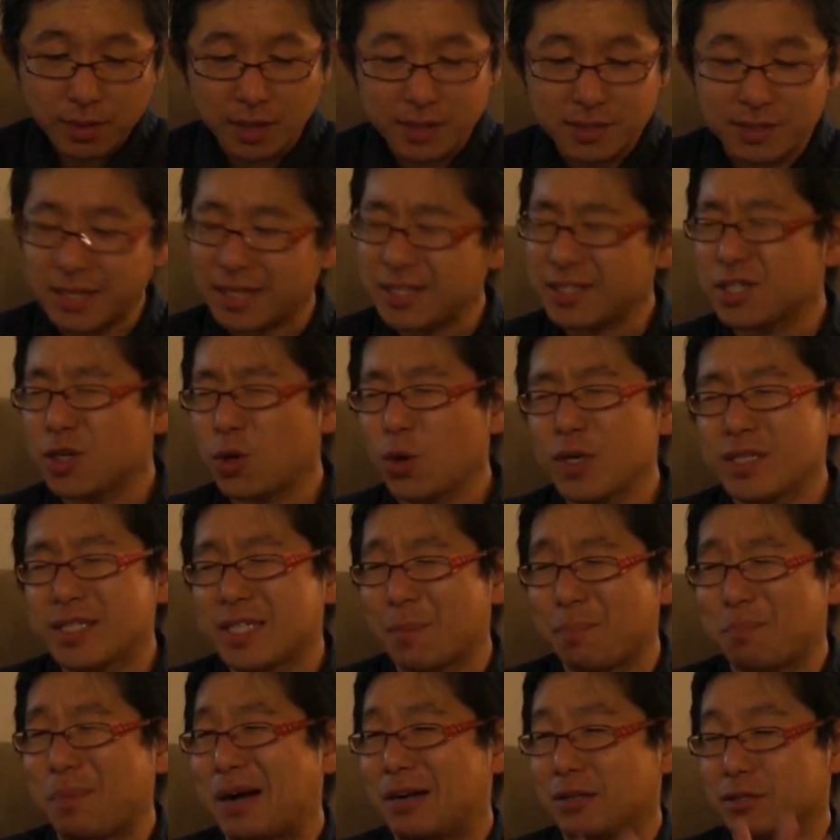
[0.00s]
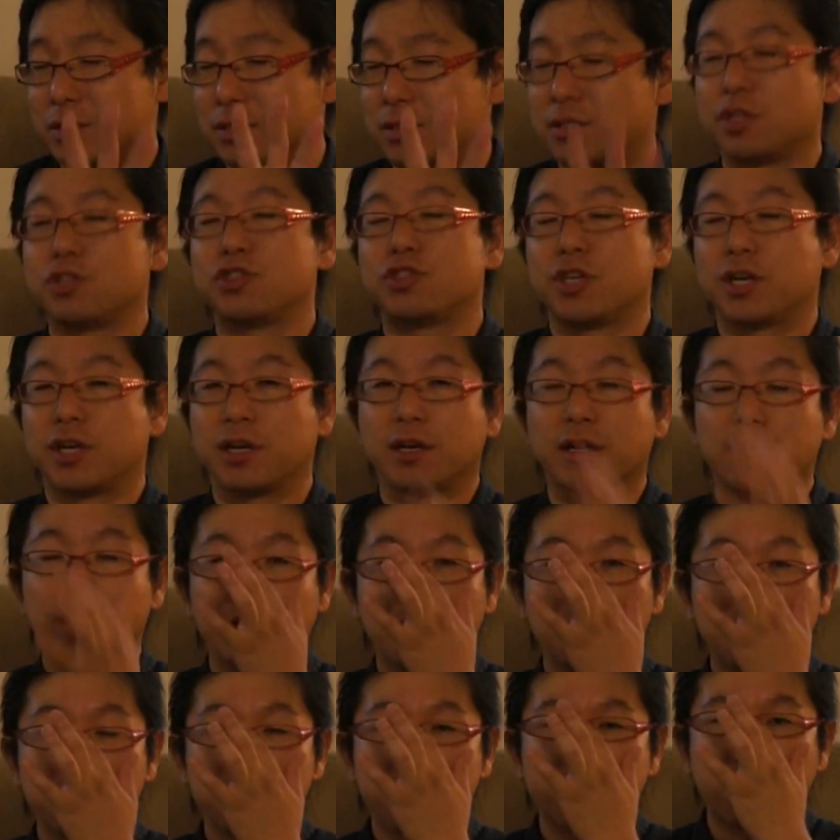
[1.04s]
Sashiko is about stitching.
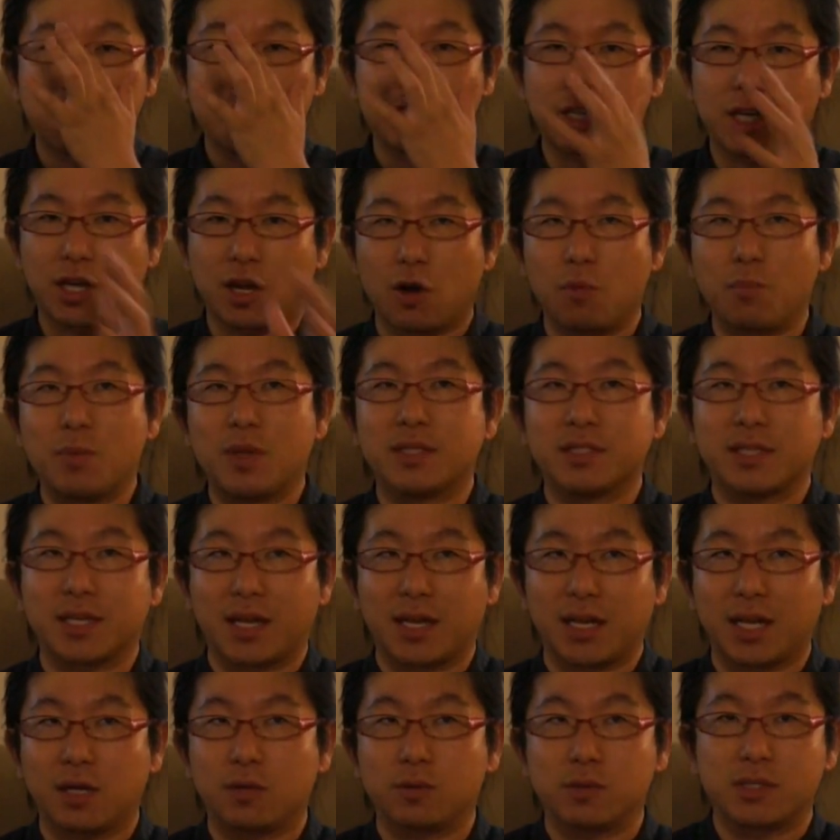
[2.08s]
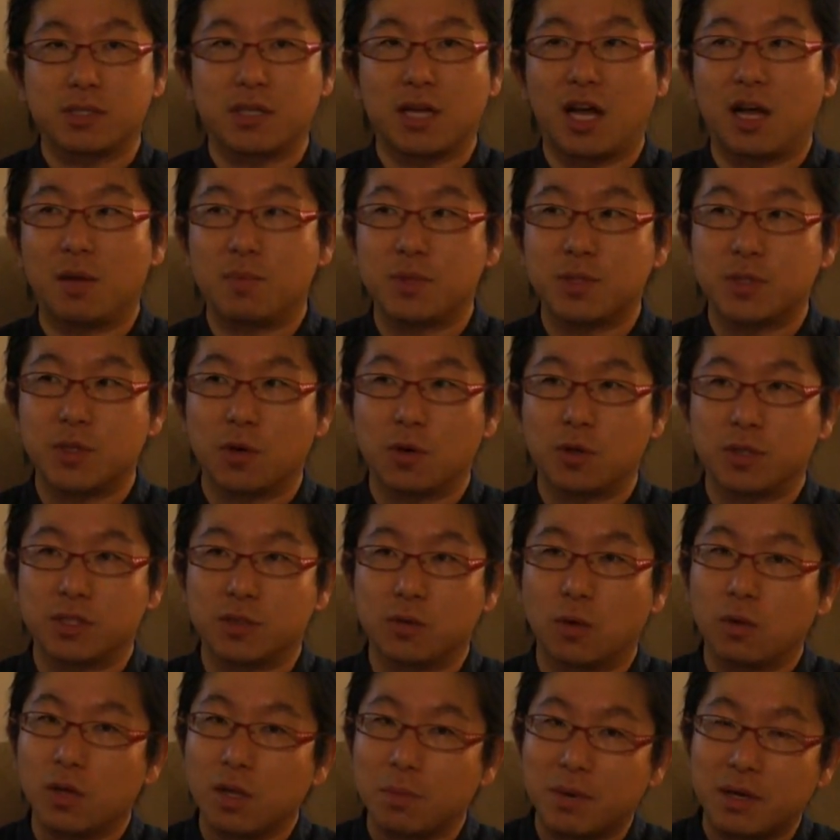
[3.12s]
Sashiko means like a little stop, so it's
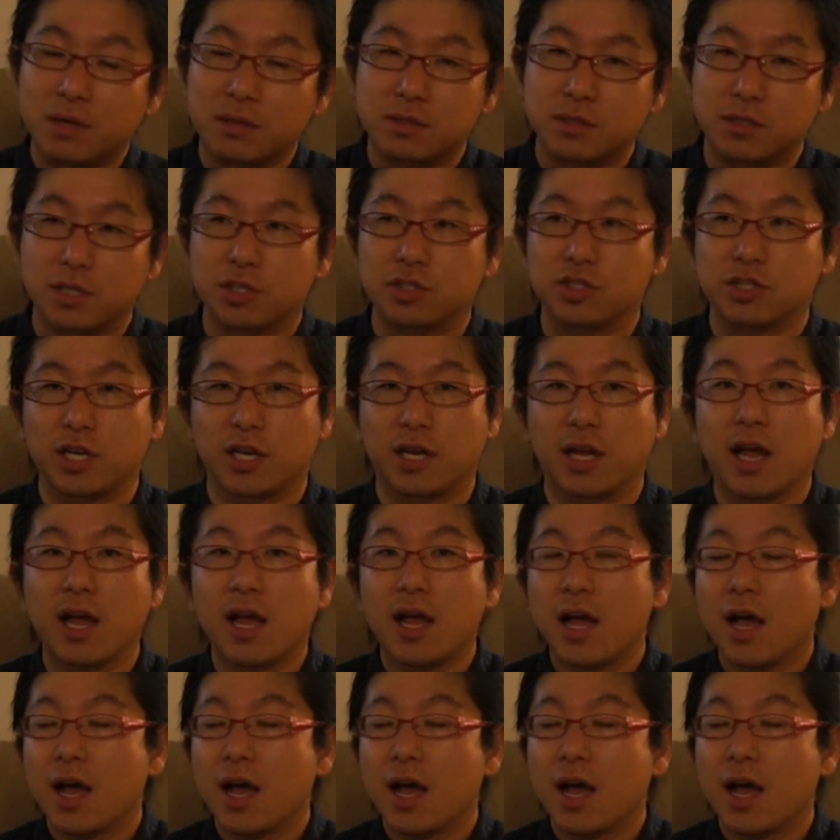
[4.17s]
all about stitching.